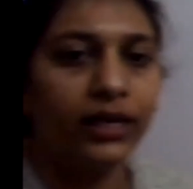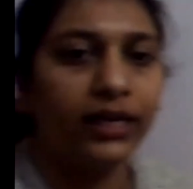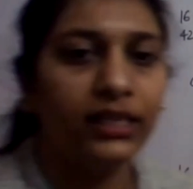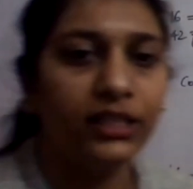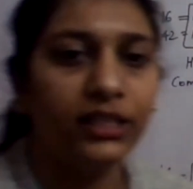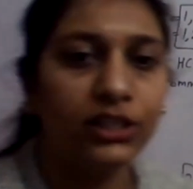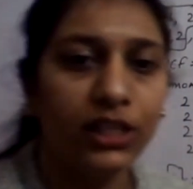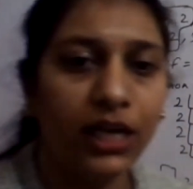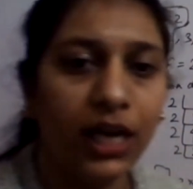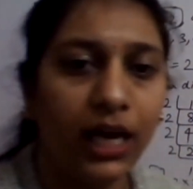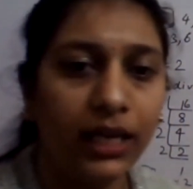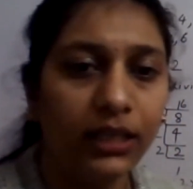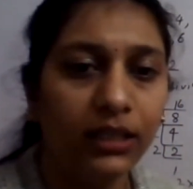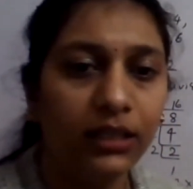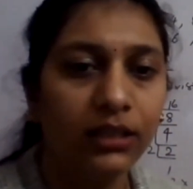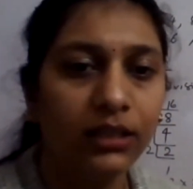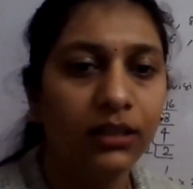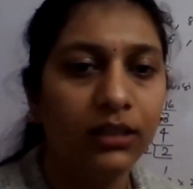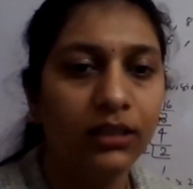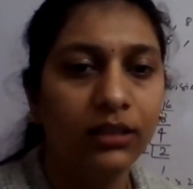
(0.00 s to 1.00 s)
Okay,
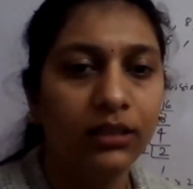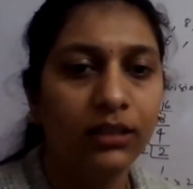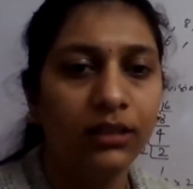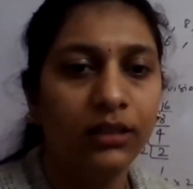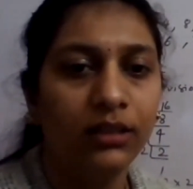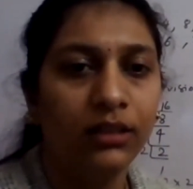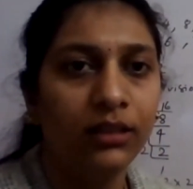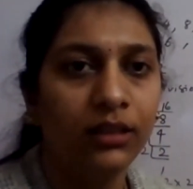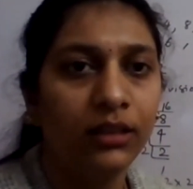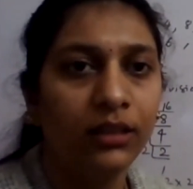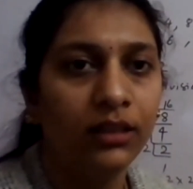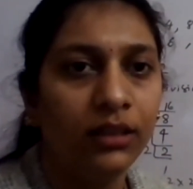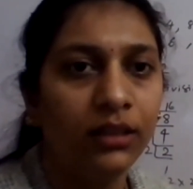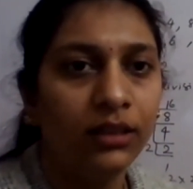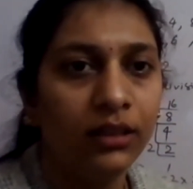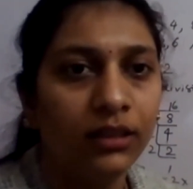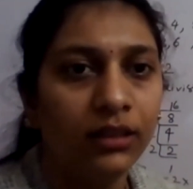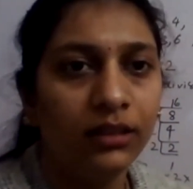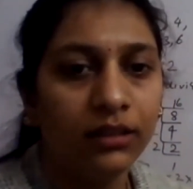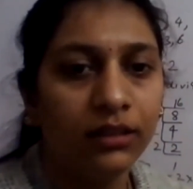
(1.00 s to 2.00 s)
Ishan,
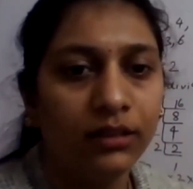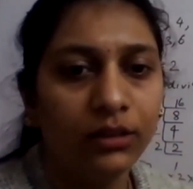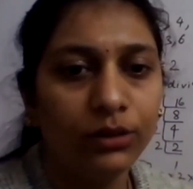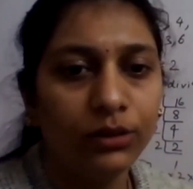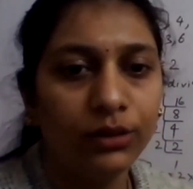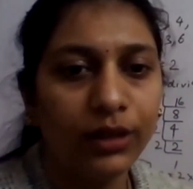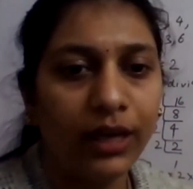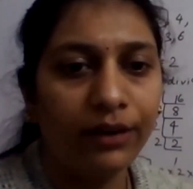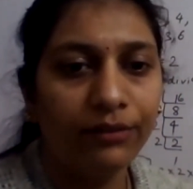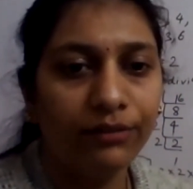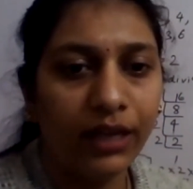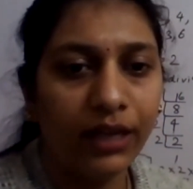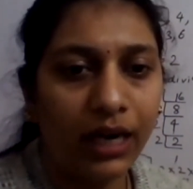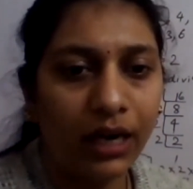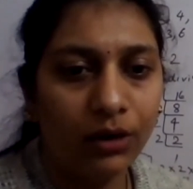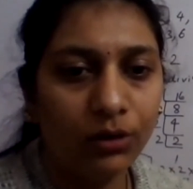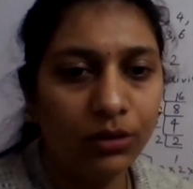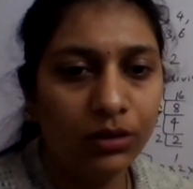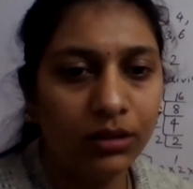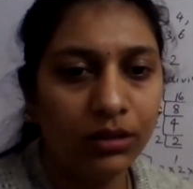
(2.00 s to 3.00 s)
do you have
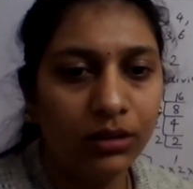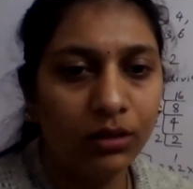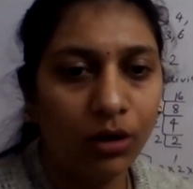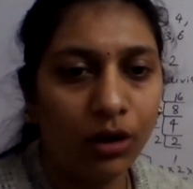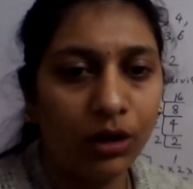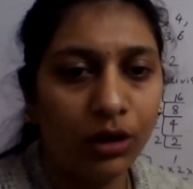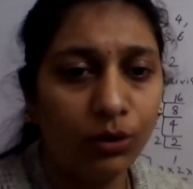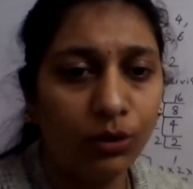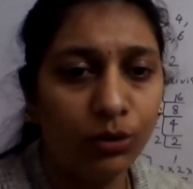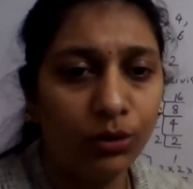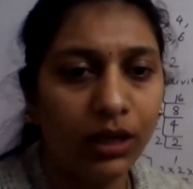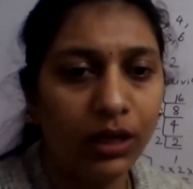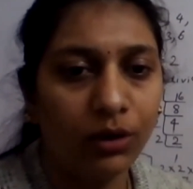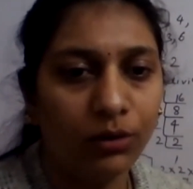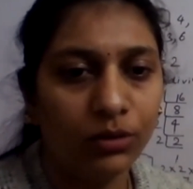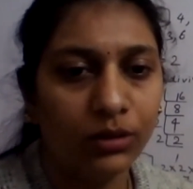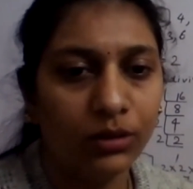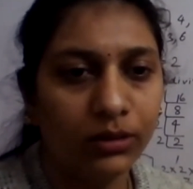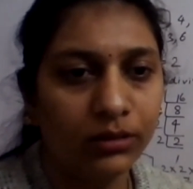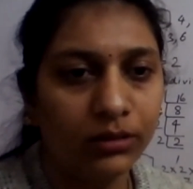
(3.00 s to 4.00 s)
doubt or no
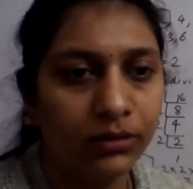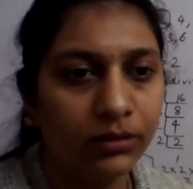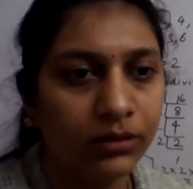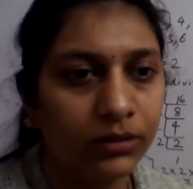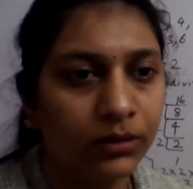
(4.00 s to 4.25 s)
doubt?